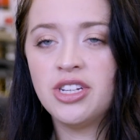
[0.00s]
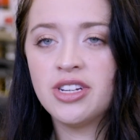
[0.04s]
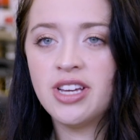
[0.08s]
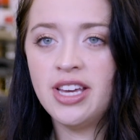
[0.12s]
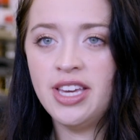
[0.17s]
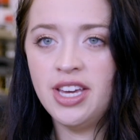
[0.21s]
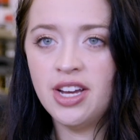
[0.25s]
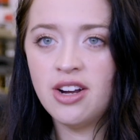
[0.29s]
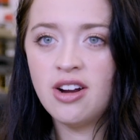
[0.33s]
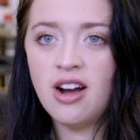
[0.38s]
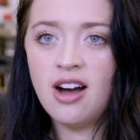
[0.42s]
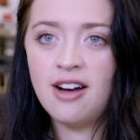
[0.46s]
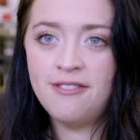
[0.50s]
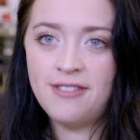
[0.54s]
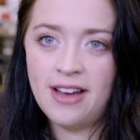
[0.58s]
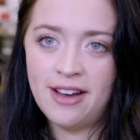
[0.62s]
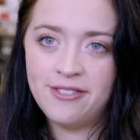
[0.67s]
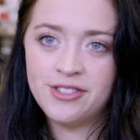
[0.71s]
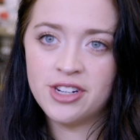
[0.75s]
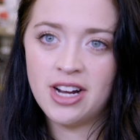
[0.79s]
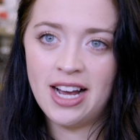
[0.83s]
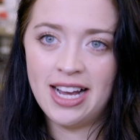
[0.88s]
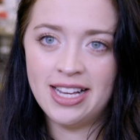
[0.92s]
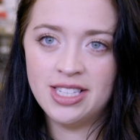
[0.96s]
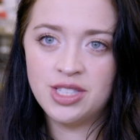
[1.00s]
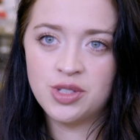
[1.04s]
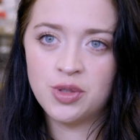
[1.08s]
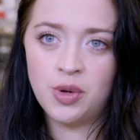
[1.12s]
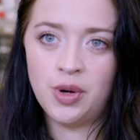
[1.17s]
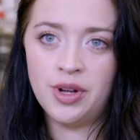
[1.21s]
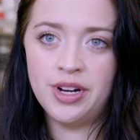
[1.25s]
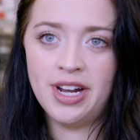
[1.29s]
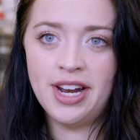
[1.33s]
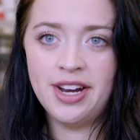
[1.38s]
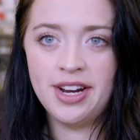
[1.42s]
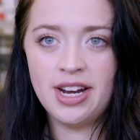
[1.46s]
took a year off after high
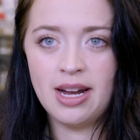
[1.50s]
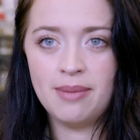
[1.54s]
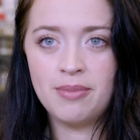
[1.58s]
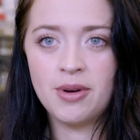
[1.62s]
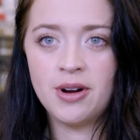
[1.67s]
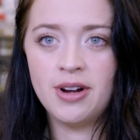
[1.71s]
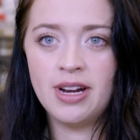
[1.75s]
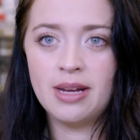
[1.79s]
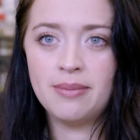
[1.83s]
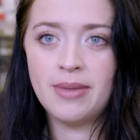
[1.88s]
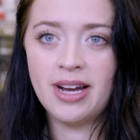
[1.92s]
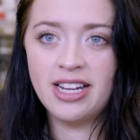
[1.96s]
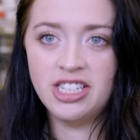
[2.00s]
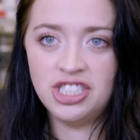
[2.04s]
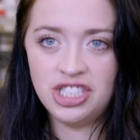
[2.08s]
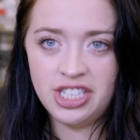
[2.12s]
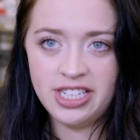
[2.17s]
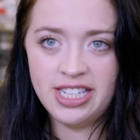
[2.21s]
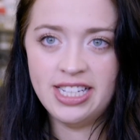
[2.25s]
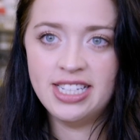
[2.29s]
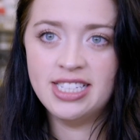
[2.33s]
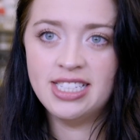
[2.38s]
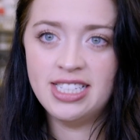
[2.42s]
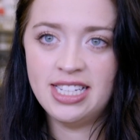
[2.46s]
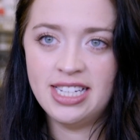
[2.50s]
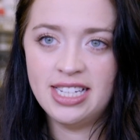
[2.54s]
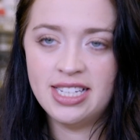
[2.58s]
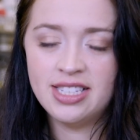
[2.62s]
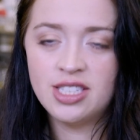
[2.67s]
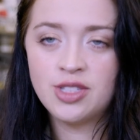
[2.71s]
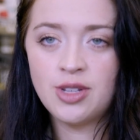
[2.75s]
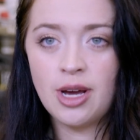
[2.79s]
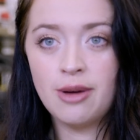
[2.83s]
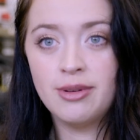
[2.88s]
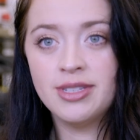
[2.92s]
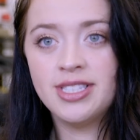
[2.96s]
school and ended up earning my GED,
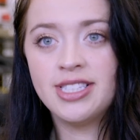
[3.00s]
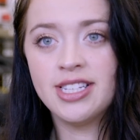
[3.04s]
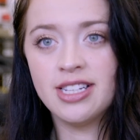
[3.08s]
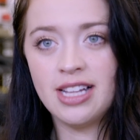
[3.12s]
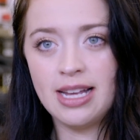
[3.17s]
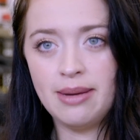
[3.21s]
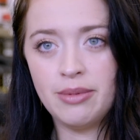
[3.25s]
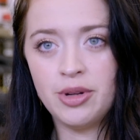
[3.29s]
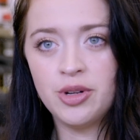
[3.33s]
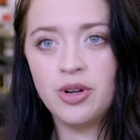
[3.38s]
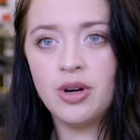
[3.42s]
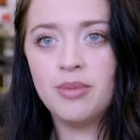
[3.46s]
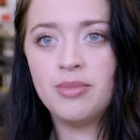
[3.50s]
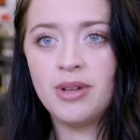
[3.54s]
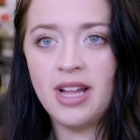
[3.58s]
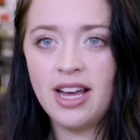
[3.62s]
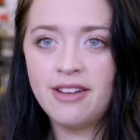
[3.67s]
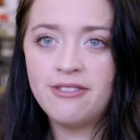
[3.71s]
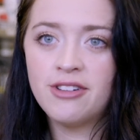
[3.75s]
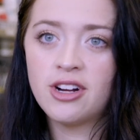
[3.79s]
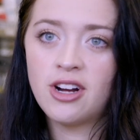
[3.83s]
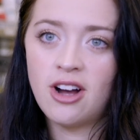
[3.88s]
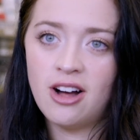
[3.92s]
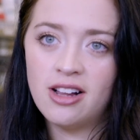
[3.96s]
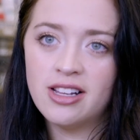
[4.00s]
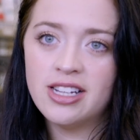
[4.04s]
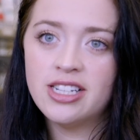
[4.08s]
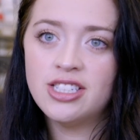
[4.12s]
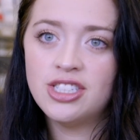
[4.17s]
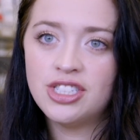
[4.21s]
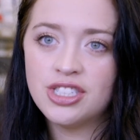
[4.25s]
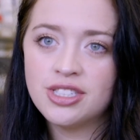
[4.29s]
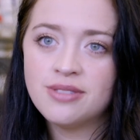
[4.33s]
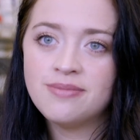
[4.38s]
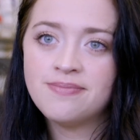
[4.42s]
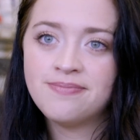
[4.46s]
so I was still able to apply for
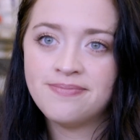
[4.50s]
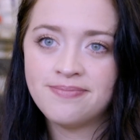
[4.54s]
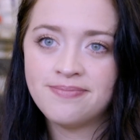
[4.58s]
college.